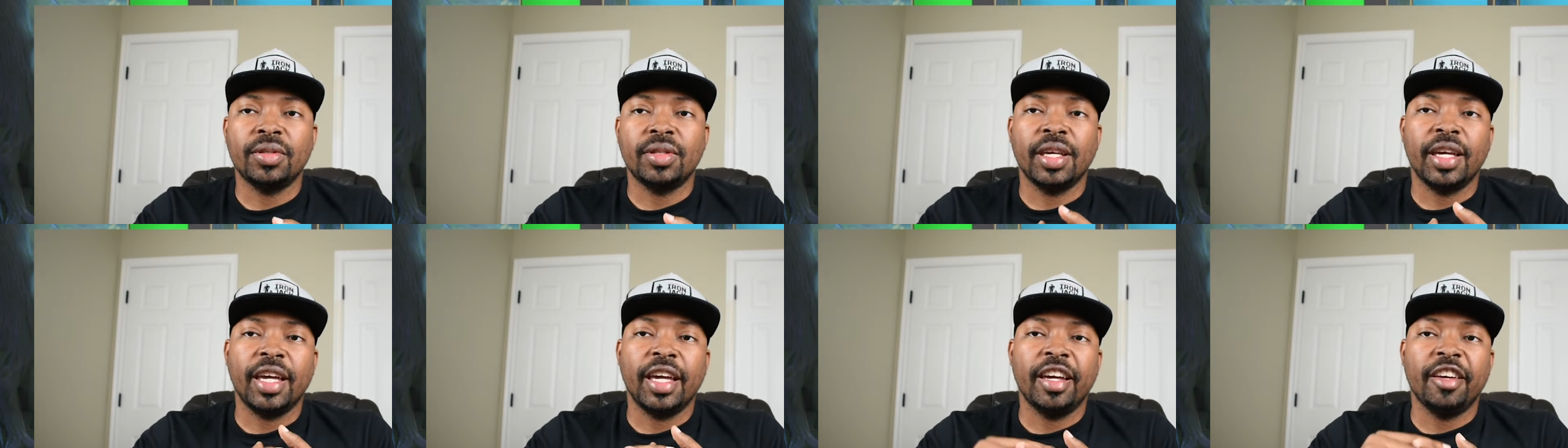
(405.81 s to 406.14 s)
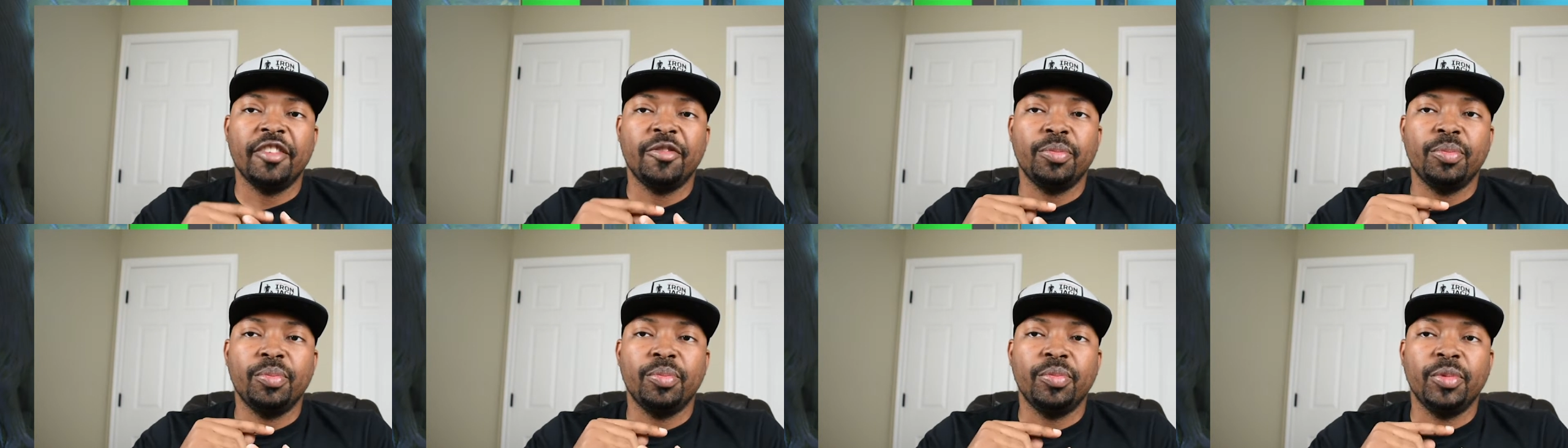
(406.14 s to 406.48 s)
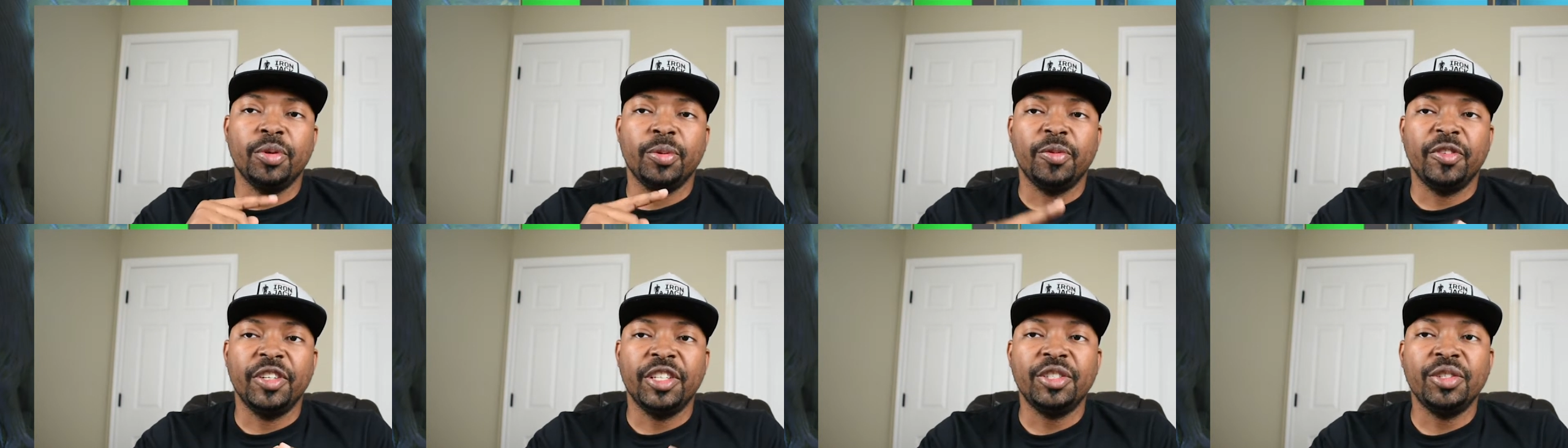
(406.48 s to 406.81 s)
They have
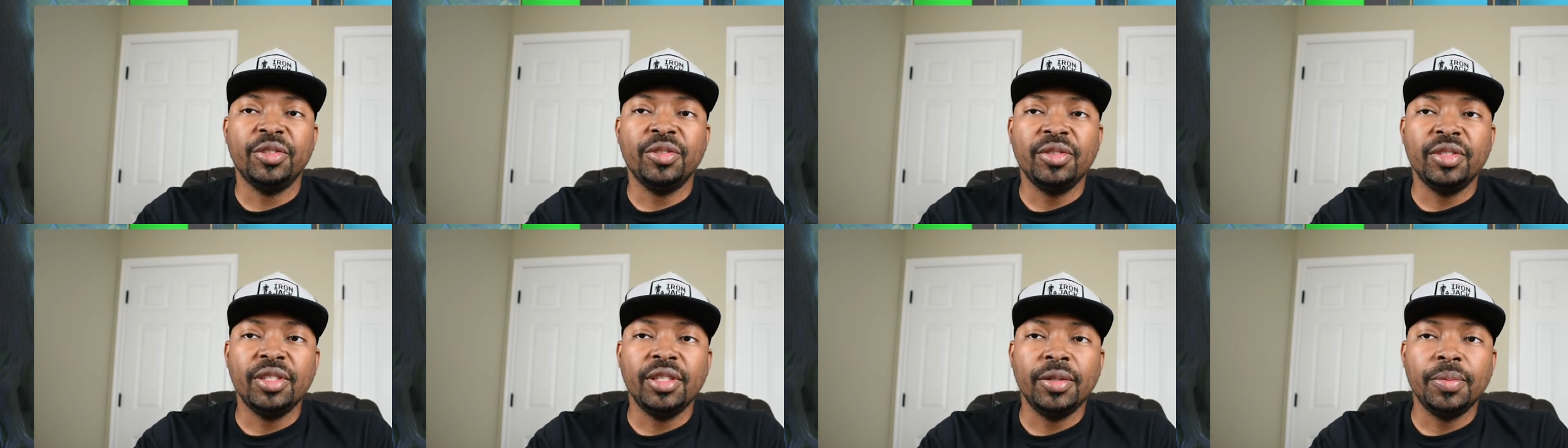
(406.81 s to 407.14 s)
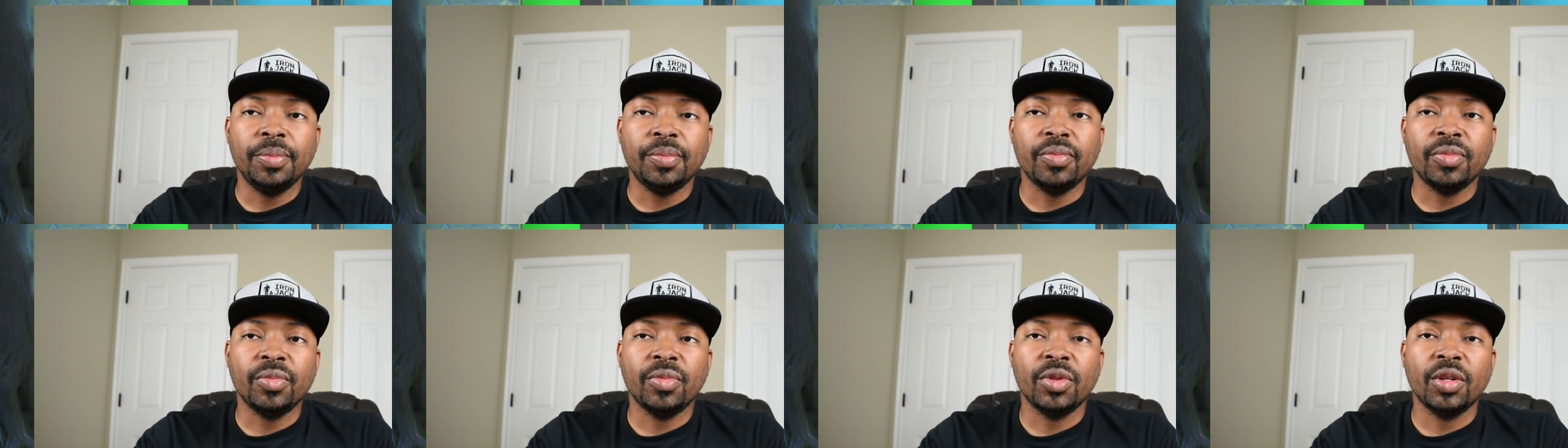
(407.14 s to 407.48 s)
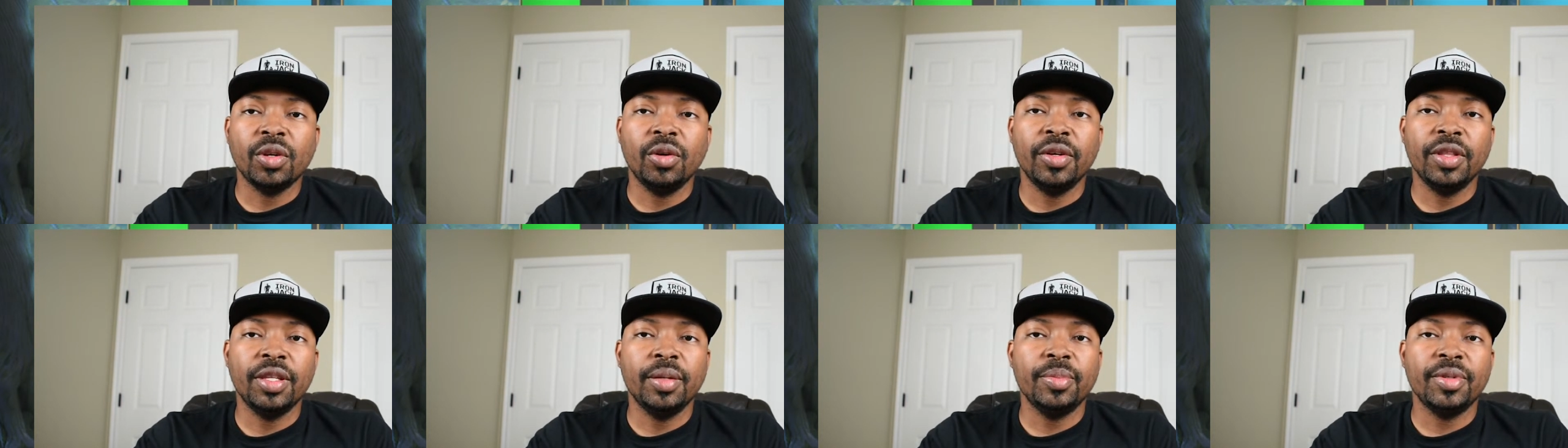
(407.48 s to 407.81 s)
proficiency
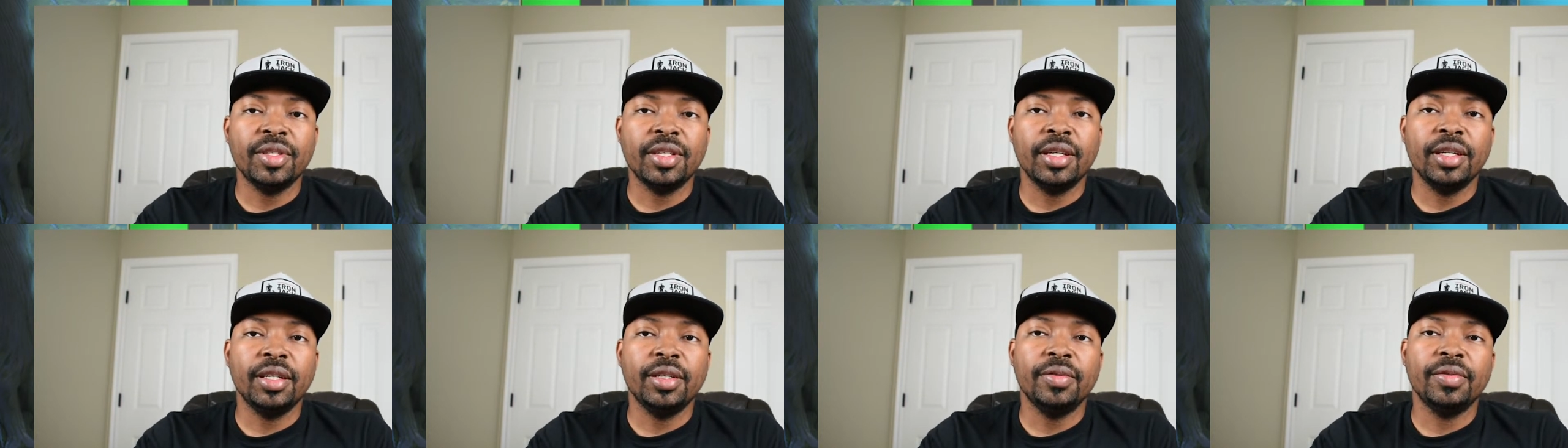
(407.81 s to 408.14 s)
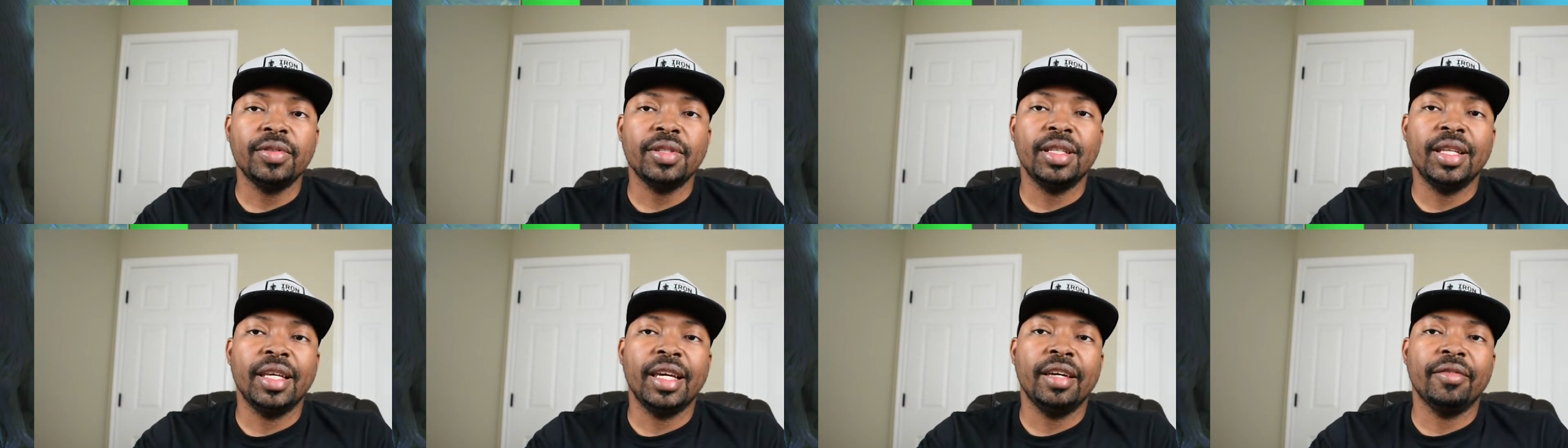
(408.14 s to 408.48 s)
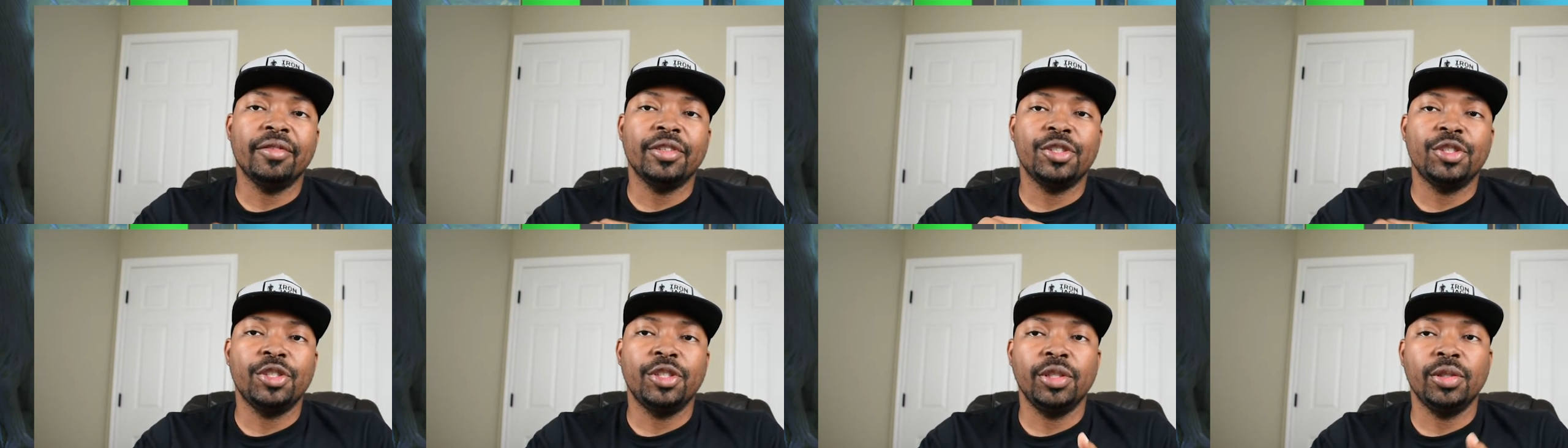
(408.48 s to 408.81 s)
on themselves and they have
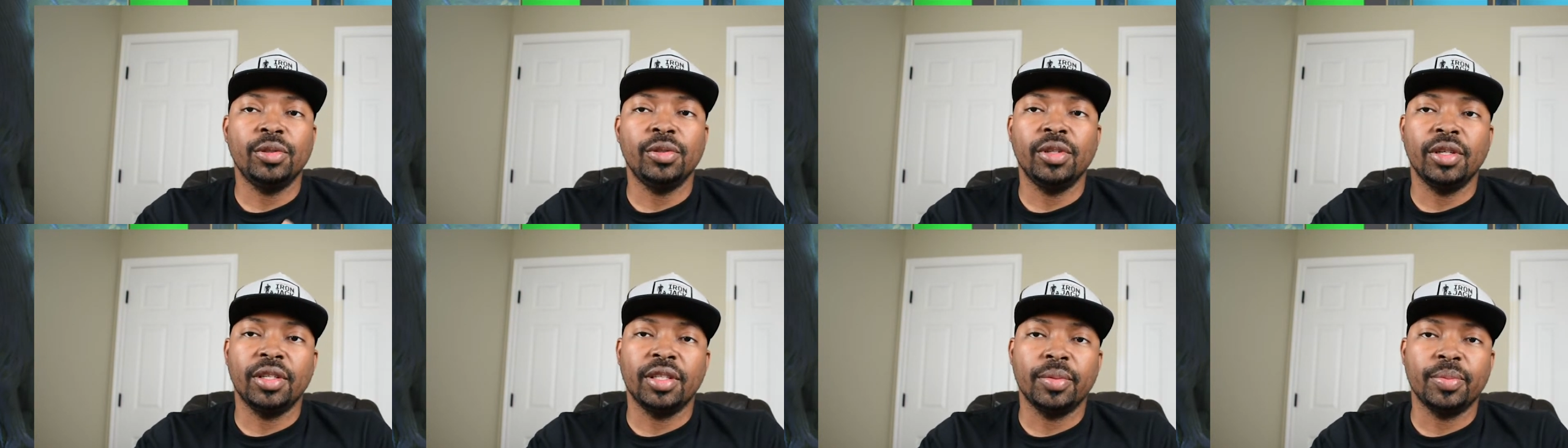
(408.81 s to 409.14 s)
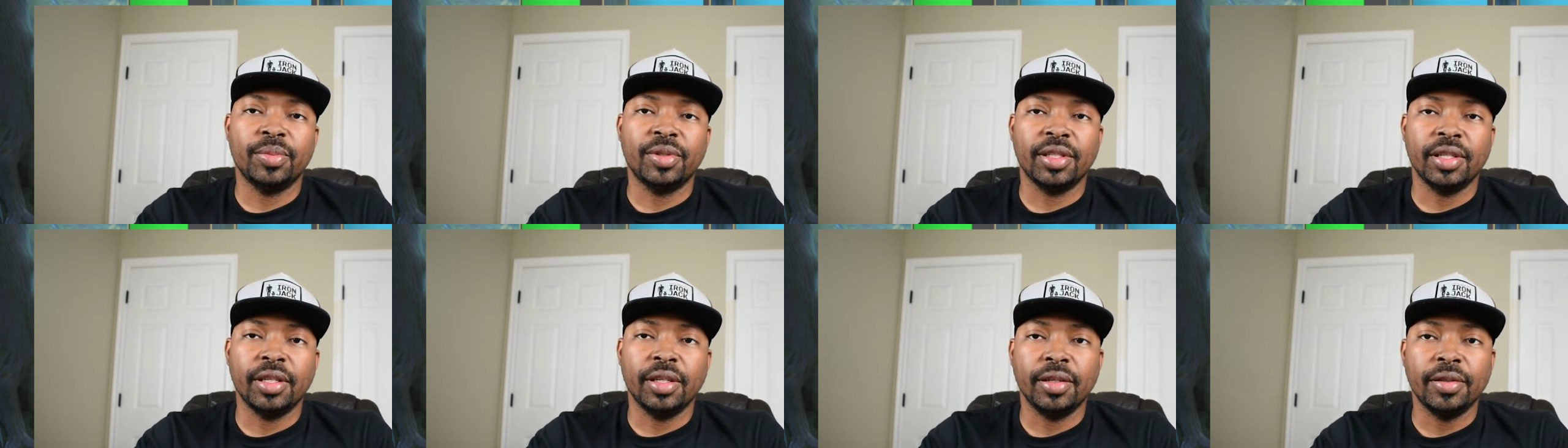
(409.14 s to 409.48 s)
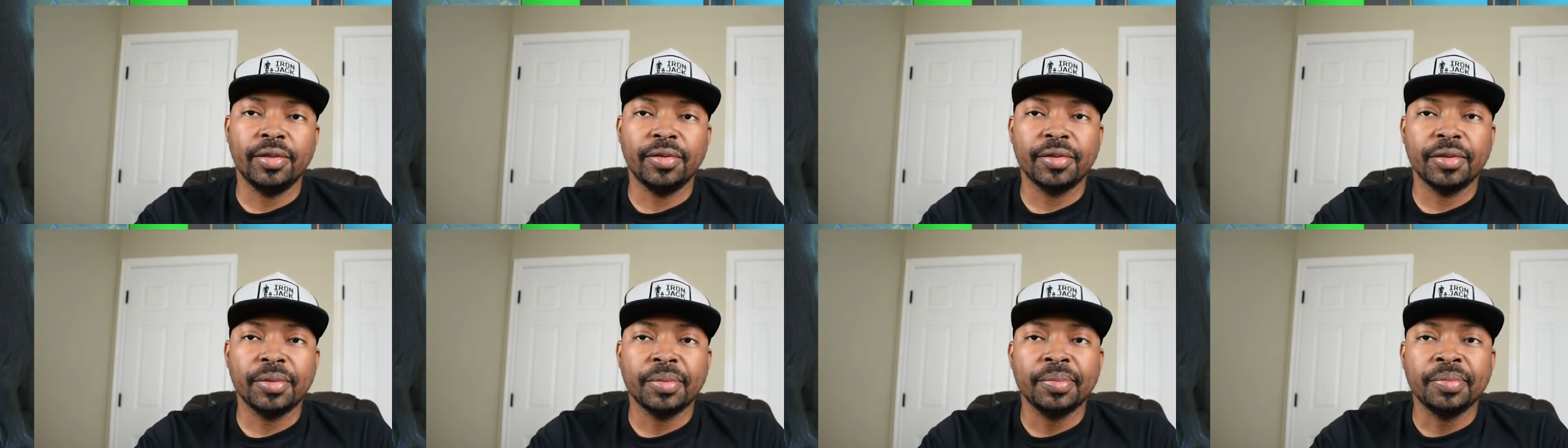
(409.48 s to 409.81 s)
a shield on
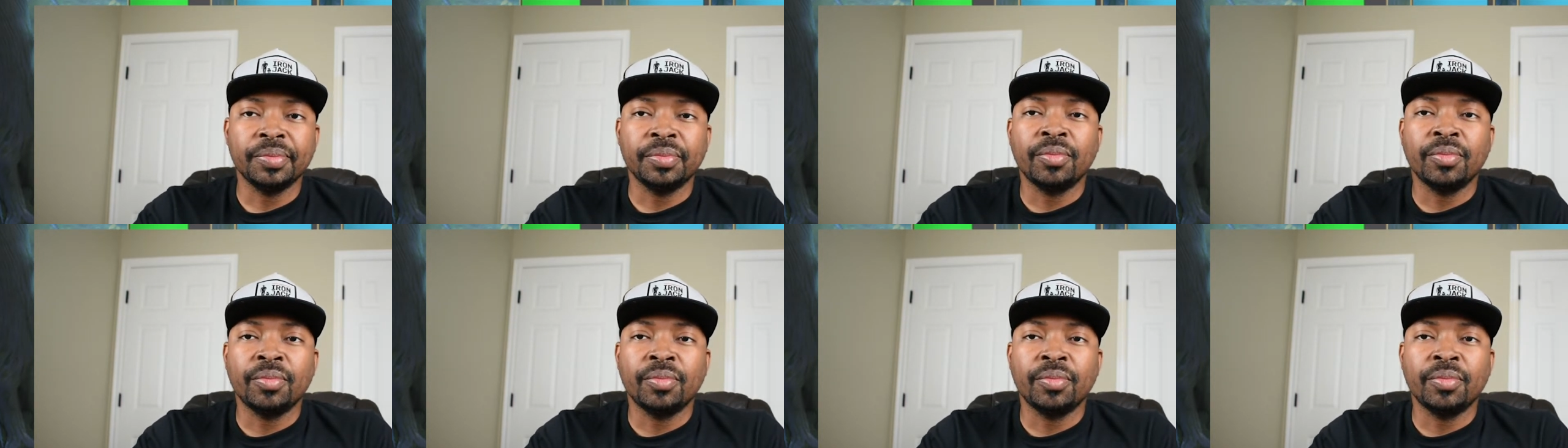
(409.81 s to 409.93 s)
themselves.